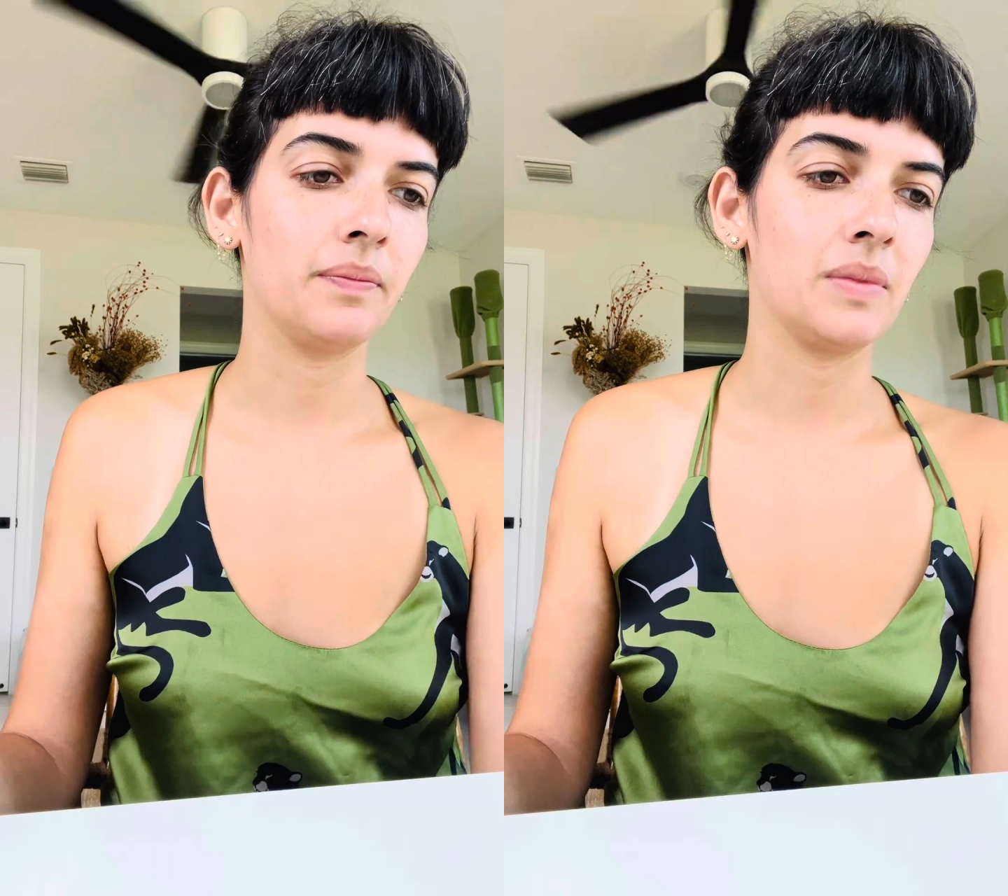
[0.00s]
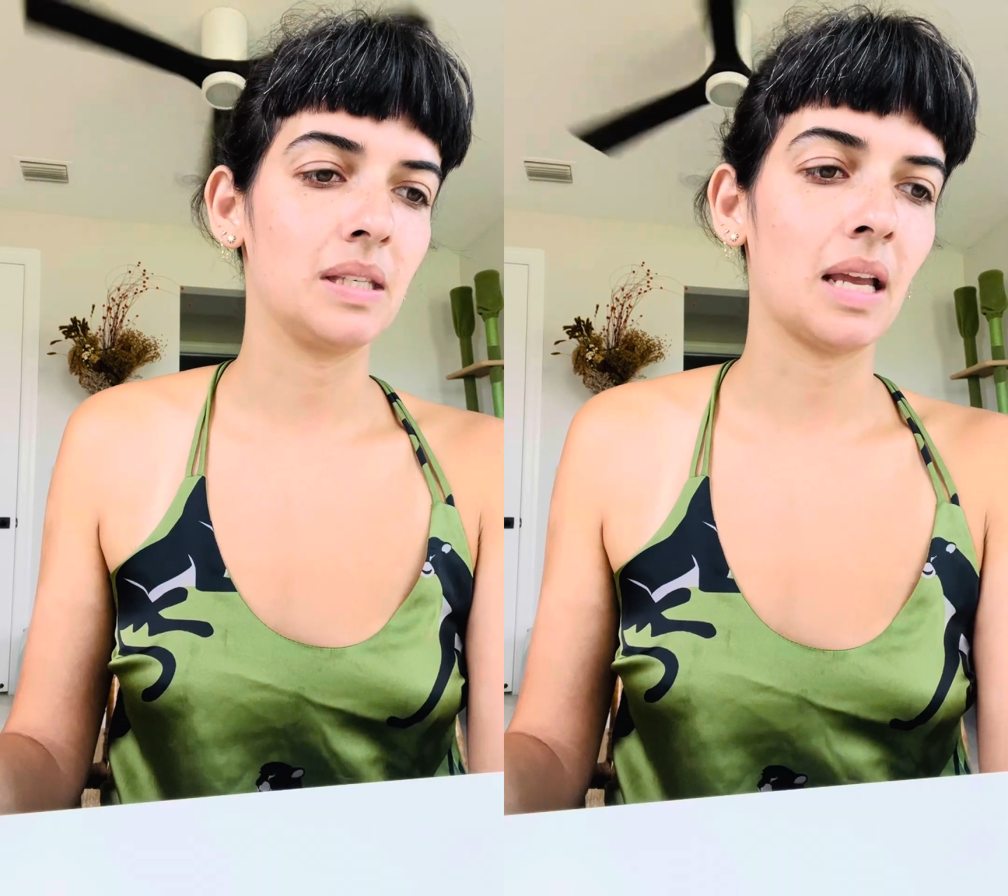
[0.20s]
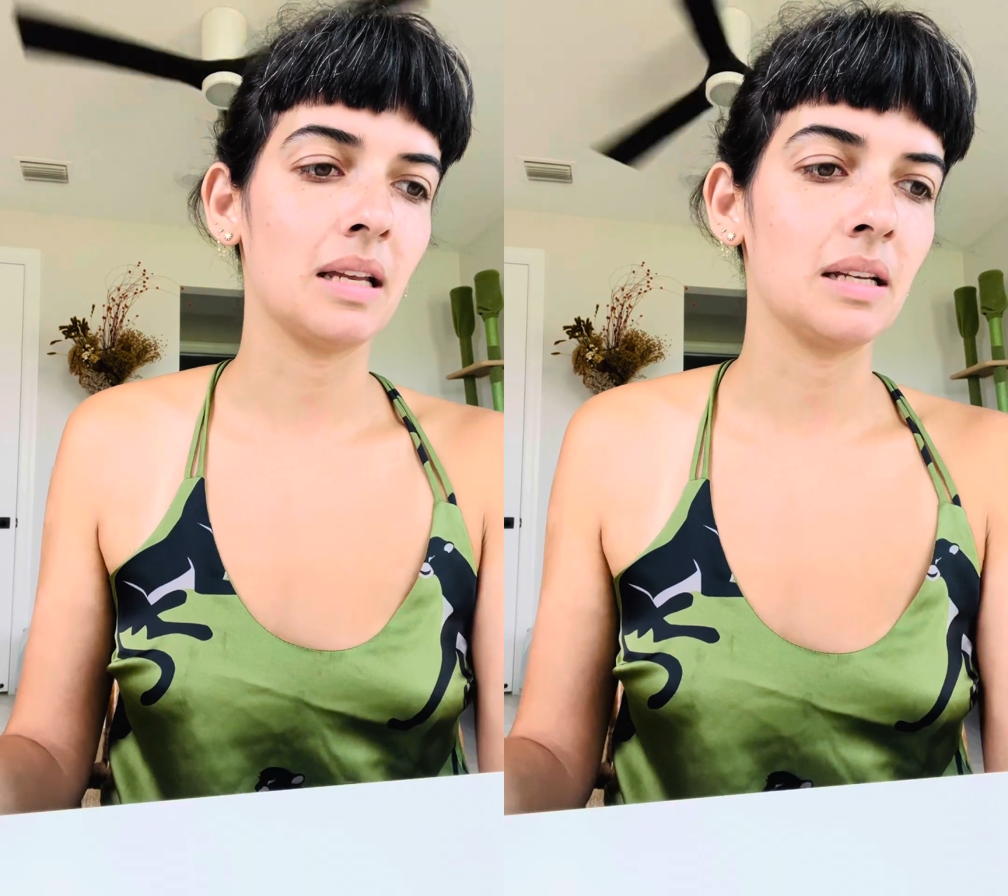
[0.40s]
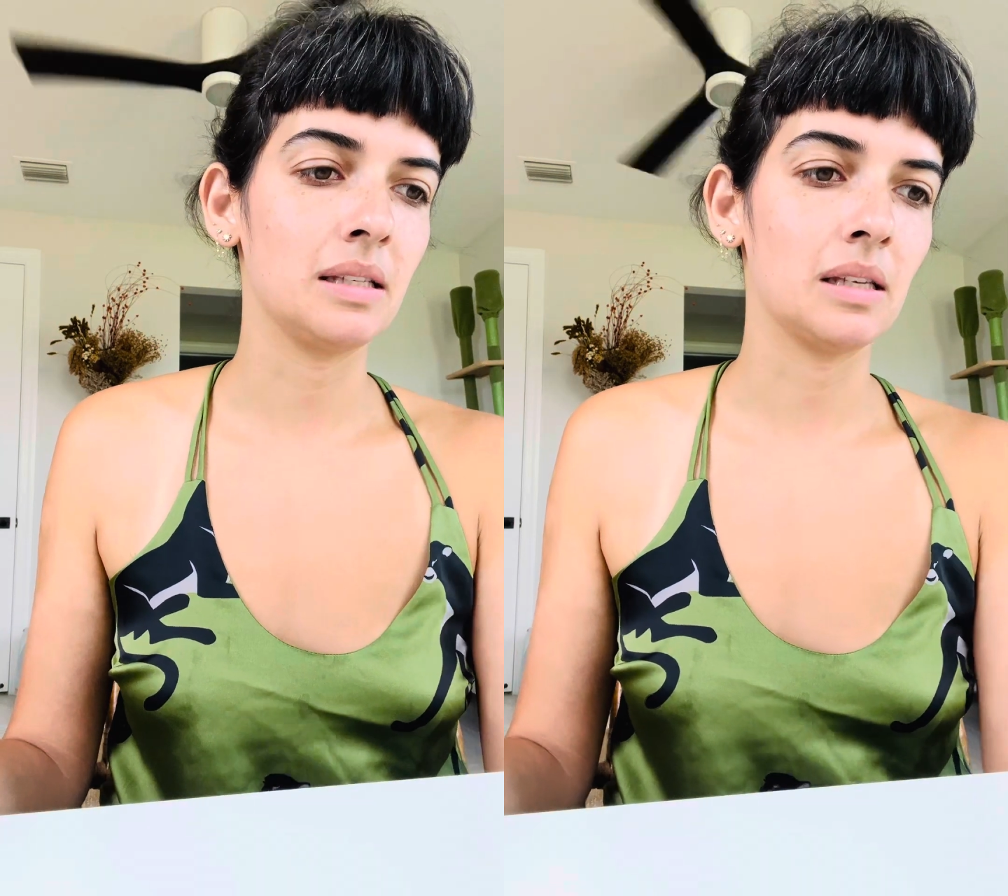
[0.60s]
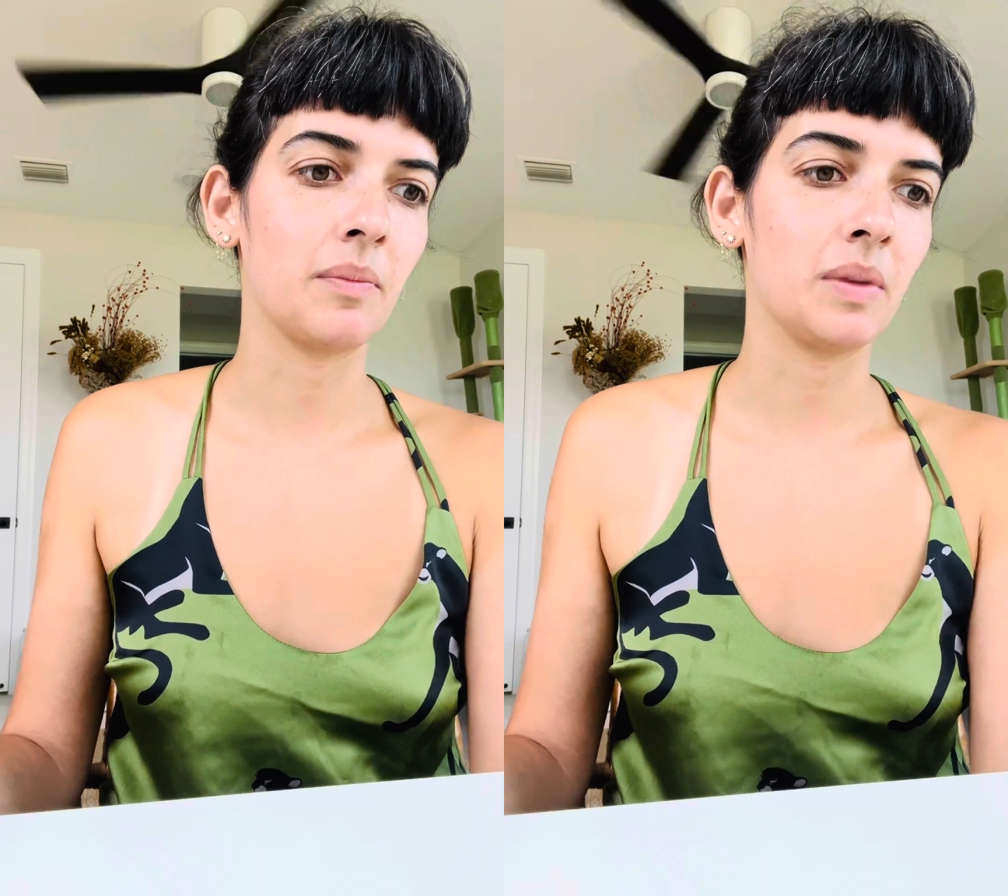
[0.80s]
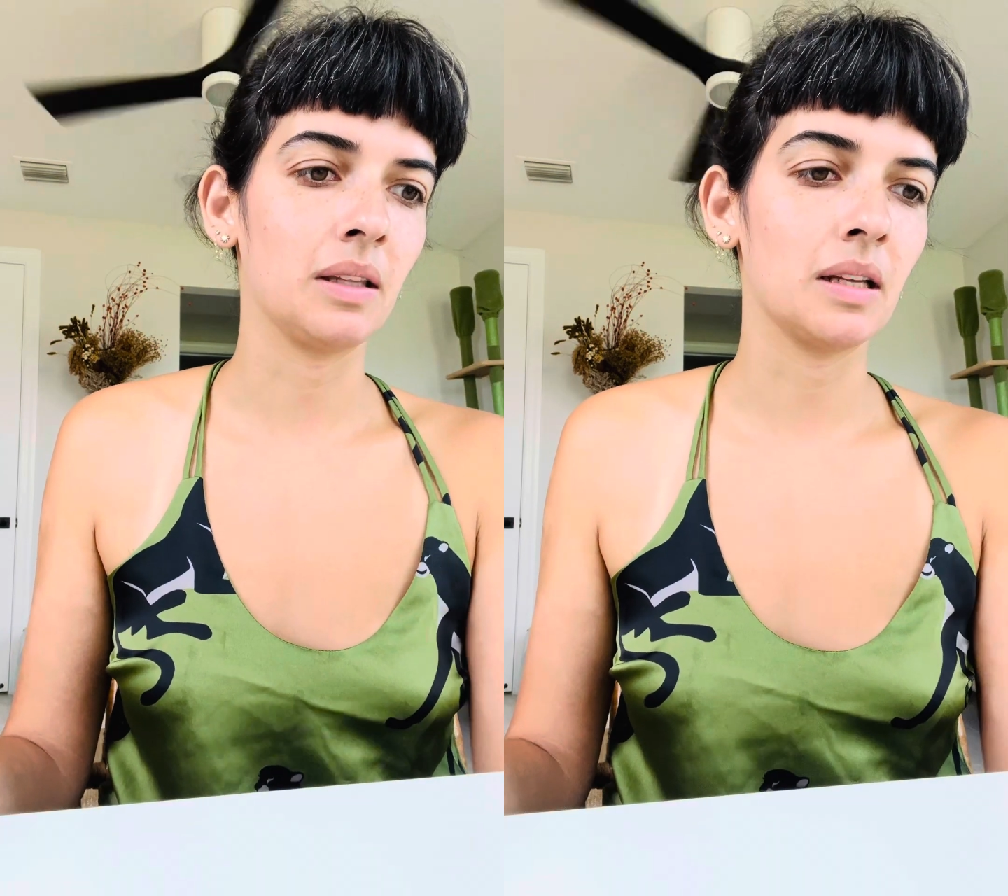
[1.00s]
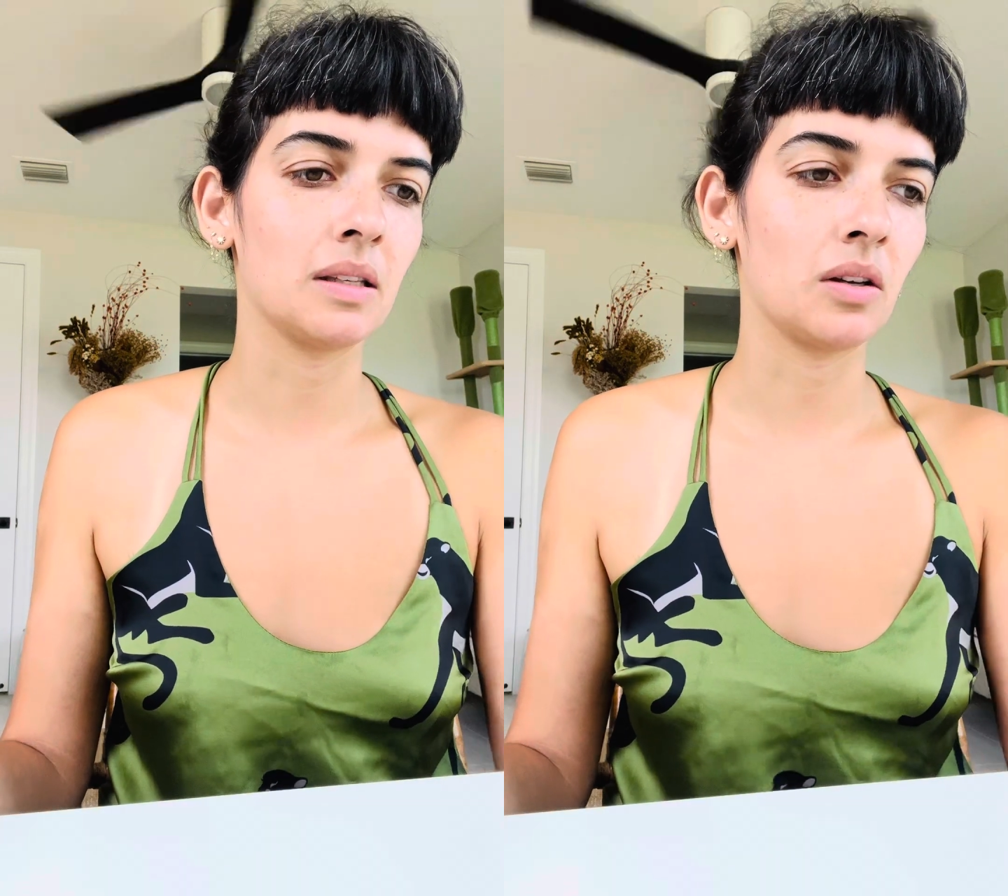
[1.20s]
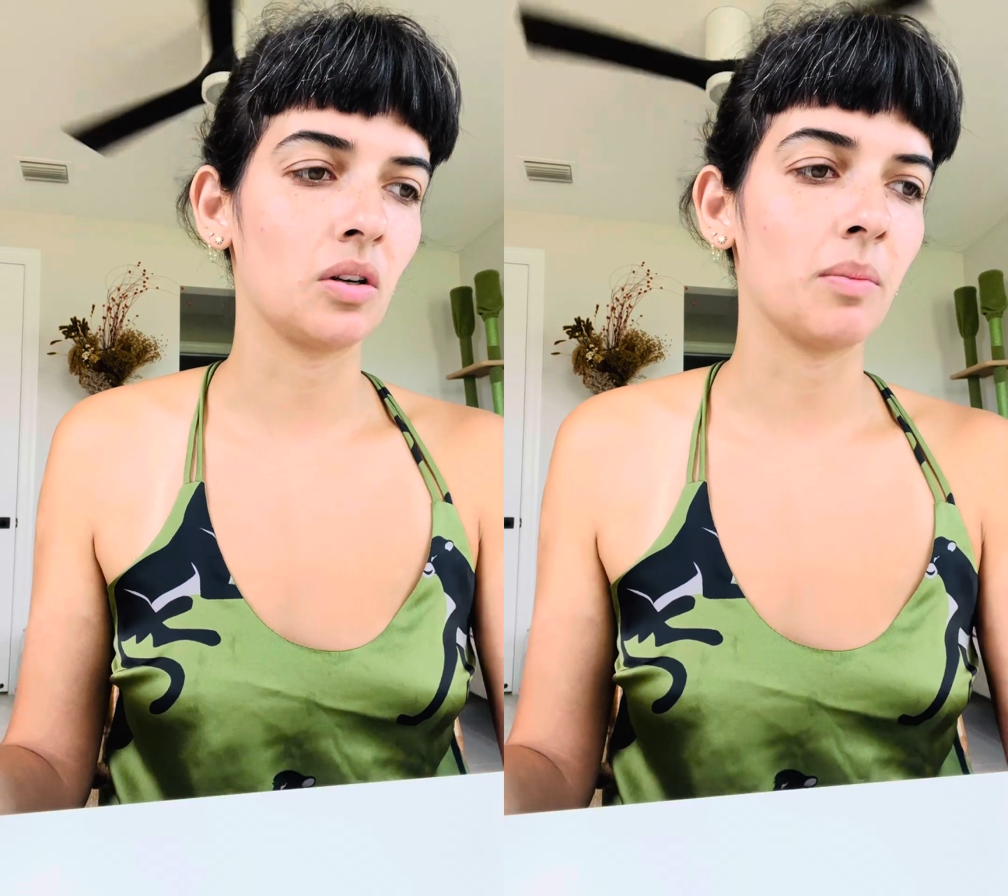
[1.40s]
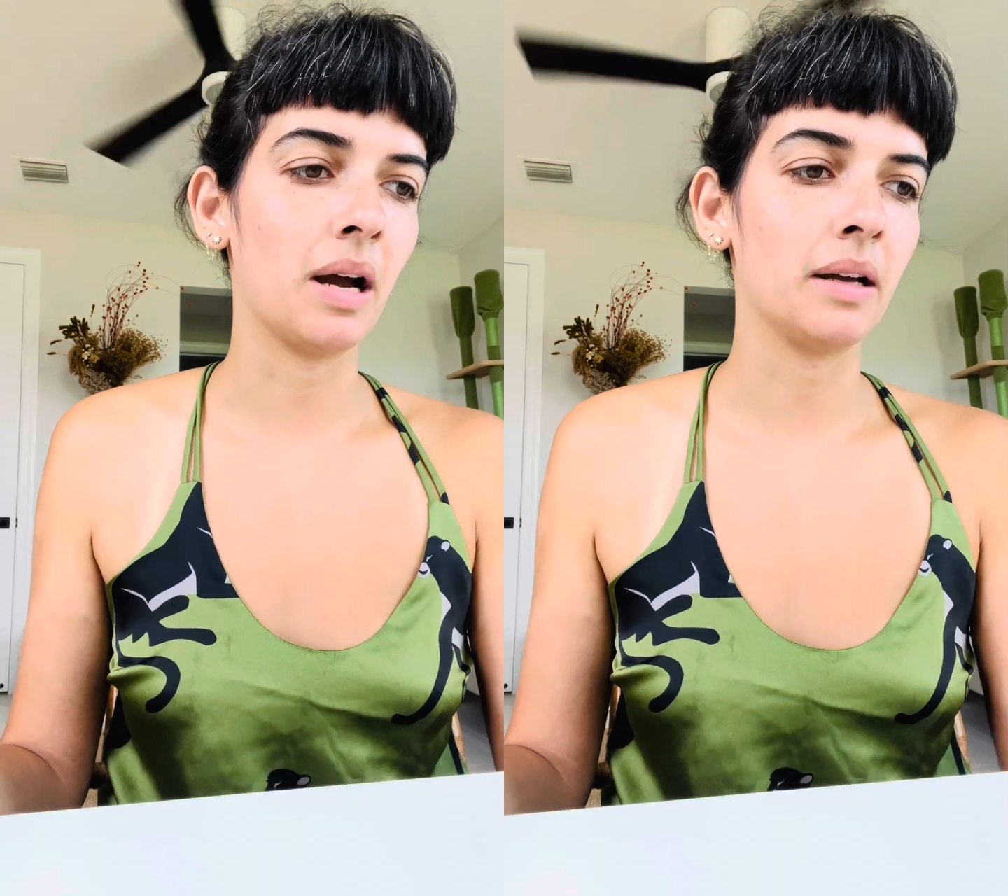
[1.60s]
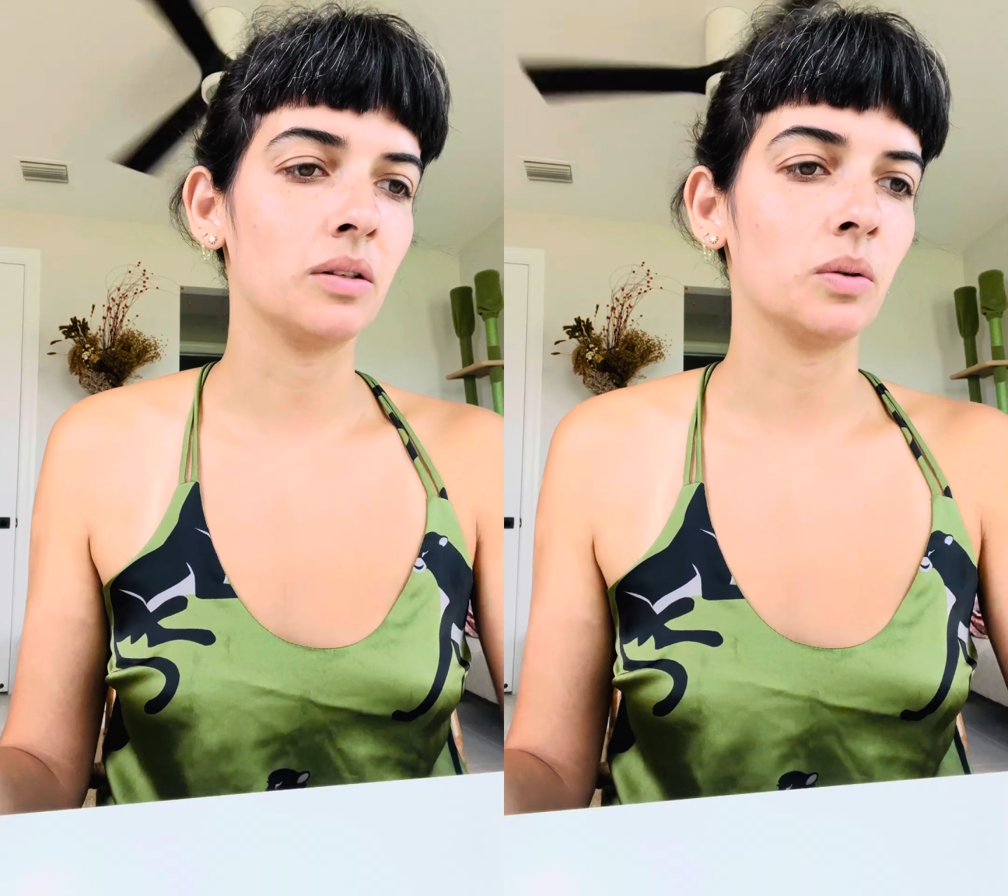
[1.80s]
saying something that's on your
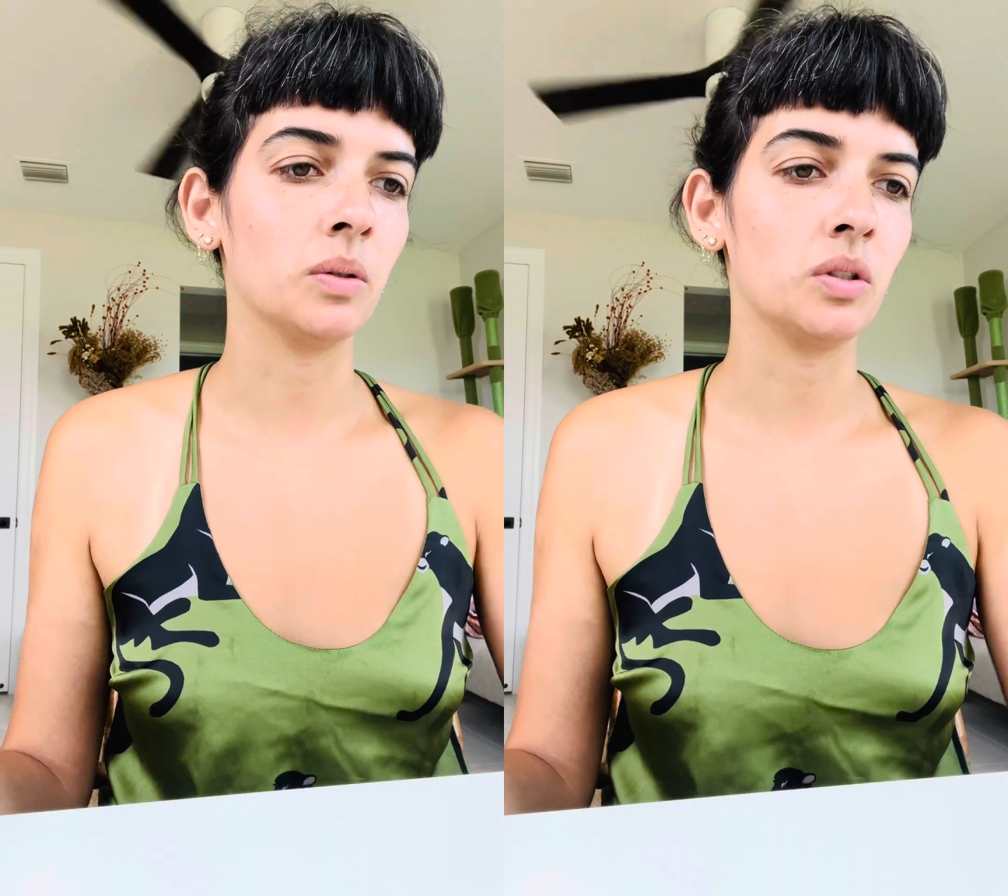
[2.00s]
mind or